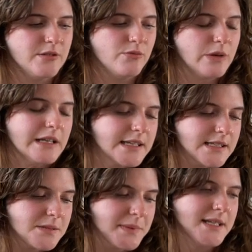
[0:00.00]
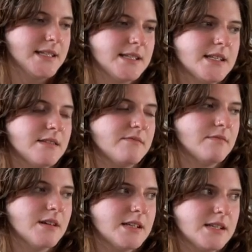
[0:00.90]
woolen spun instead of
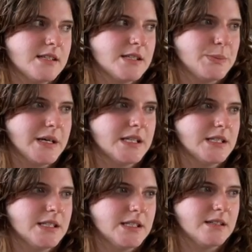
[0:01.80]
worsted spun.